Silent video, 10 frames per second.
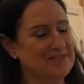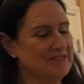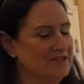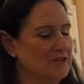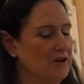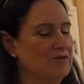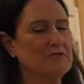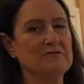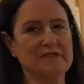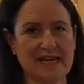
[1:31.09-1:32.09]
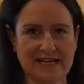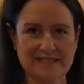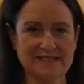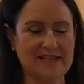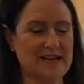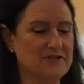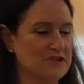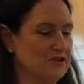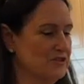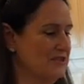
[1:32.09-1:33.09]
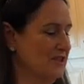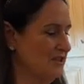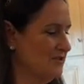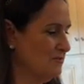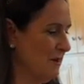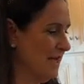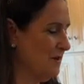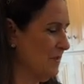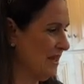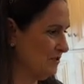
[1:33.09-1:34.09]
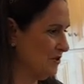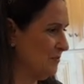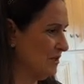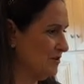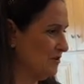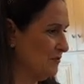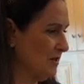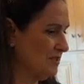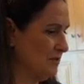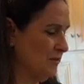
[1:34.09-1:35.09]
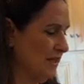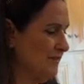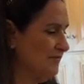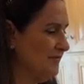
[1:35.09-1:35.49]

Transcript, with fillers: So like I said, I've chosen to use my master butter dough recipe.